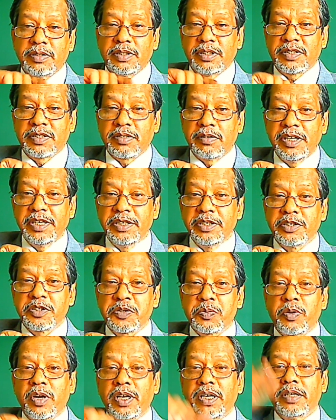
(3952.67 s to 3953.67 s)
it's linear
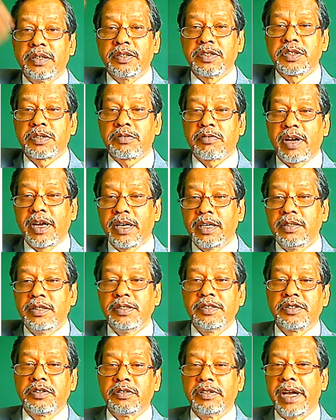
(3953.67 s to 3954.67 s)
spring, it's triangle,
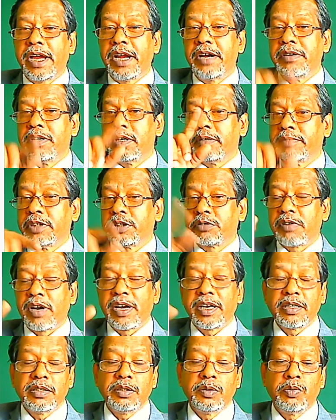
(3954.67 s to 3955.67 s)
so the area of the
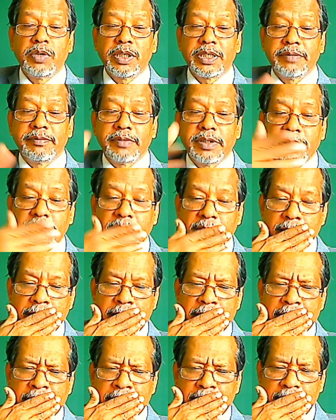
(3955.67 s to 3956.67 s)
triangle will get
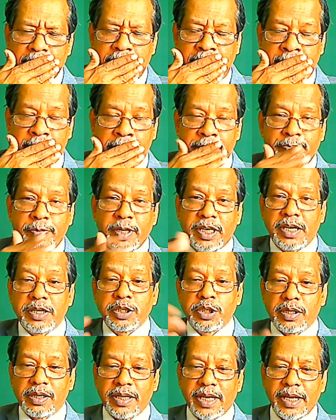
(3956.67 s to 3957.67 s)
the
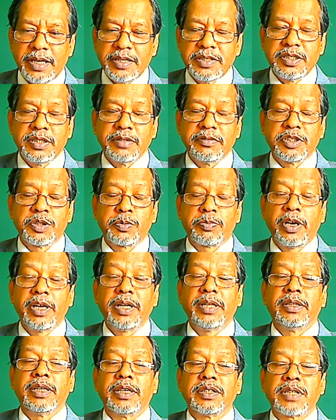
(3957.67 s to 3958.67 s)
potential energy of the
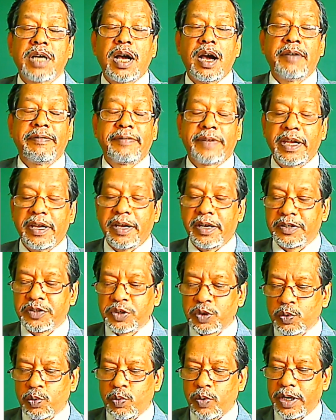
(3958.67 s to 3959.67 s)
spring, that's half kx
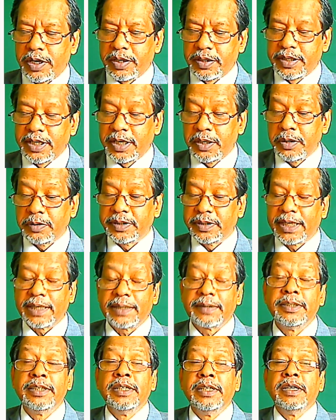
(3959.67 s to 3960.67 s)
squared, they know that.
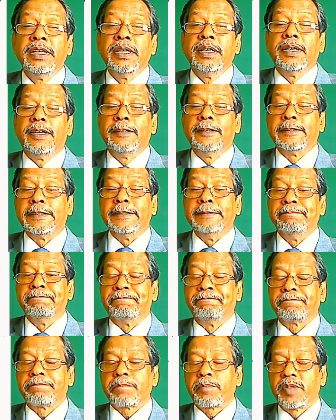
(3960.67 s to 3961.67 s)
Okay,
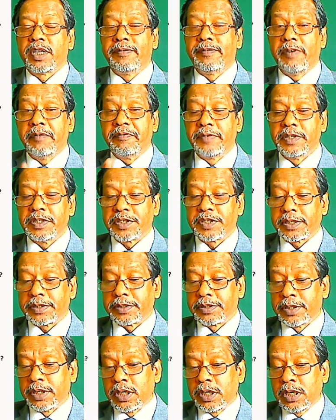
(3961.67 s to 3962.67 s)
from physics.